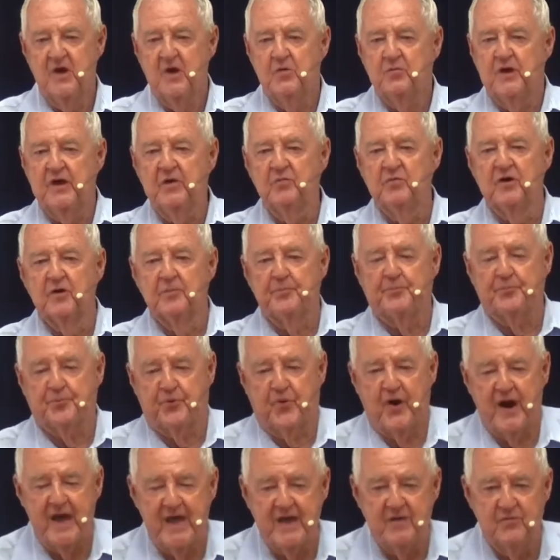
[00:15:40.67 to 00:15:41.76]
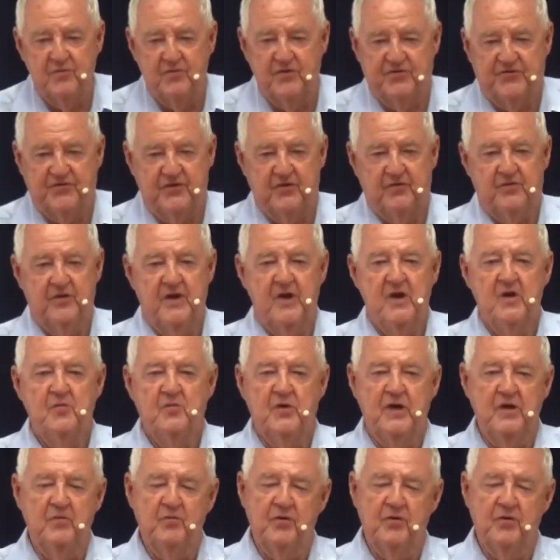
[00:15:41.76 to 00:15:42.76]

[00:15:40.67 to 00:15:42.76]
We will pray with you. We